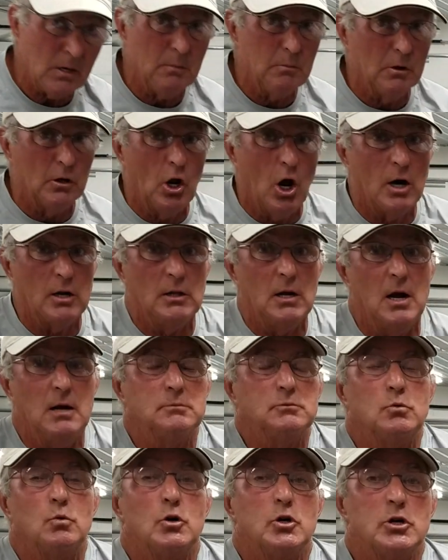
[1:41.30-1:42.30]
But a lot of
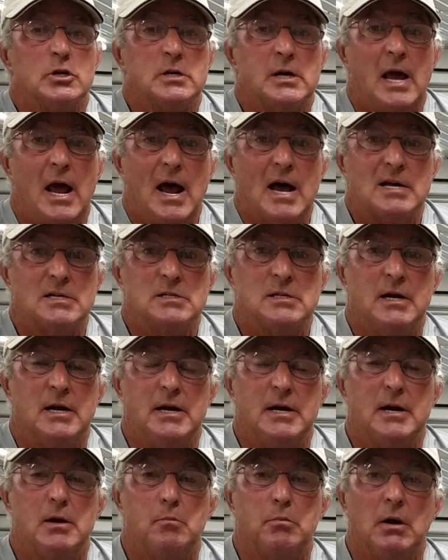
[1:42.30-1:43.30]
times we were just casting
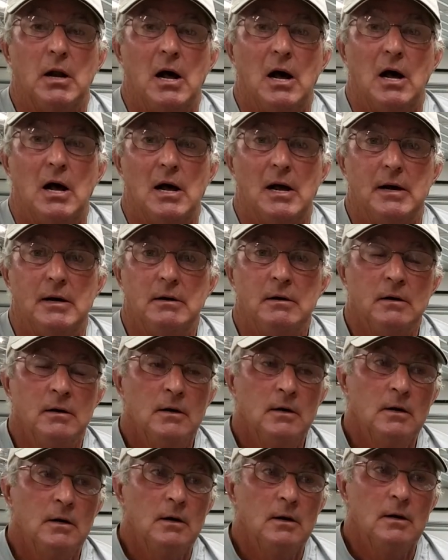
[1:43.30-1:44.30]
in the blind,
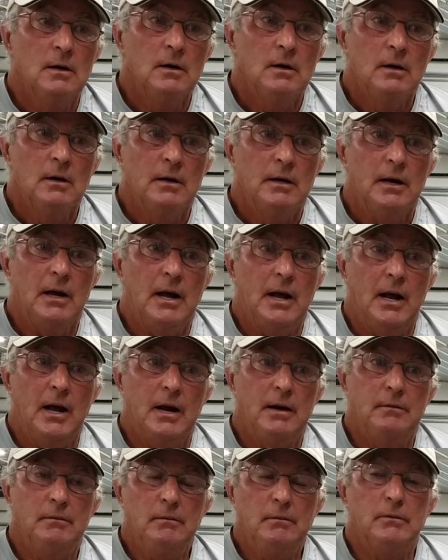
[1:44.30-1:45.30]

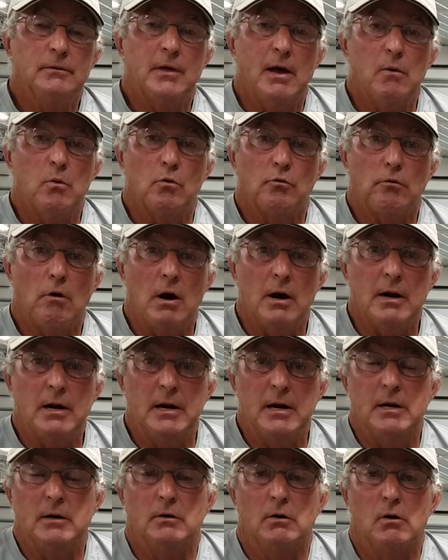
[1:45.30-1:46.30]
and they were running
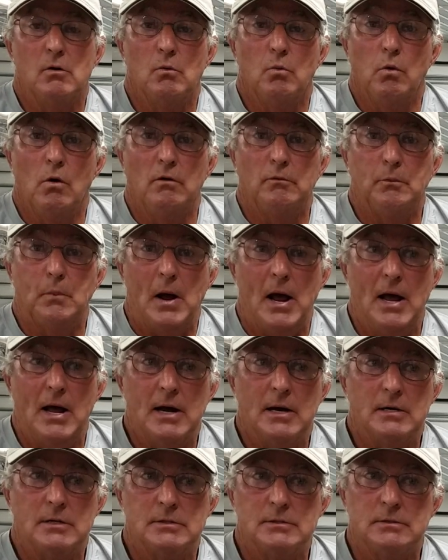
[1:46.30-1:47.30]
in little wolf
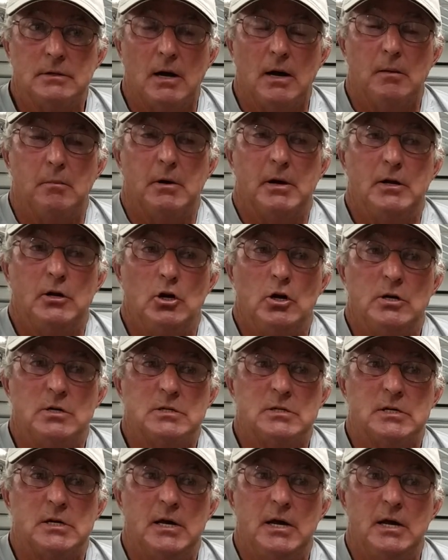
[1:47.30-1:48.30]
packs. I mean, you'd
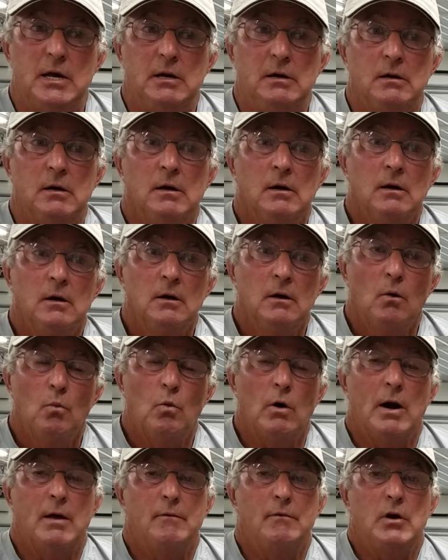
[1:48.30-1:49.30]
see
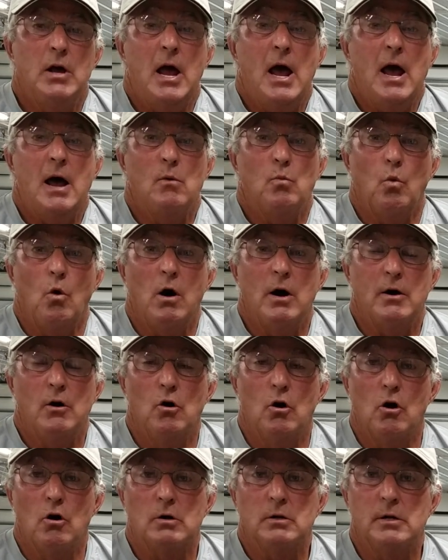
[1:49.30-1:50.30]
whenever you had one
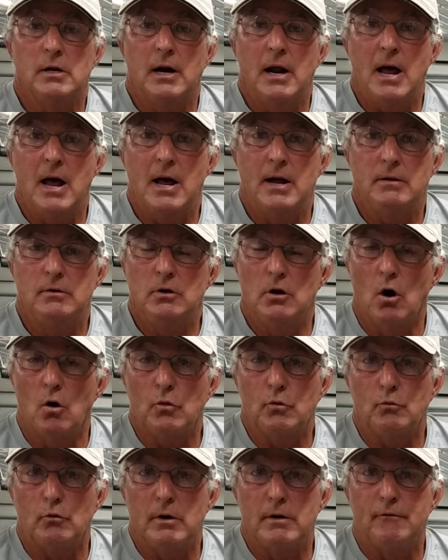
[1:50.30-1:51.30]
hook it had, you know,
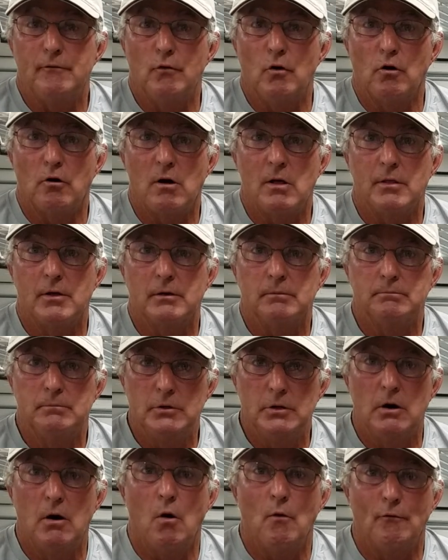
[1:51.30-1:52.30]
three or four other,
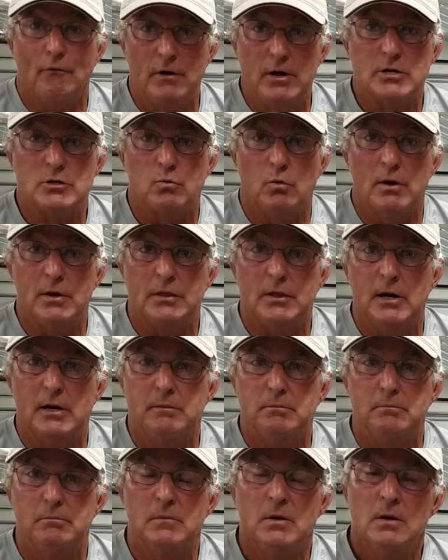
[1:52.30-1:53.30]
you know, fish with it,
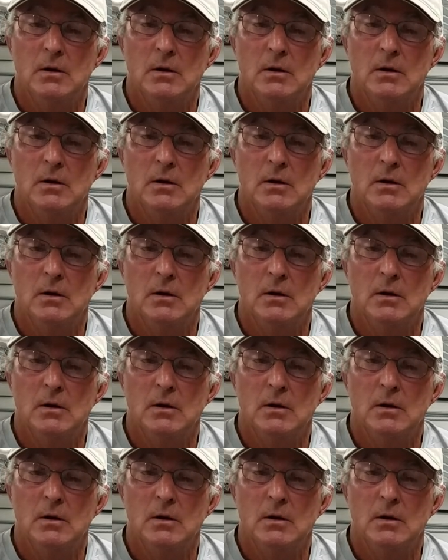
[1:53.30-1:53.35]
and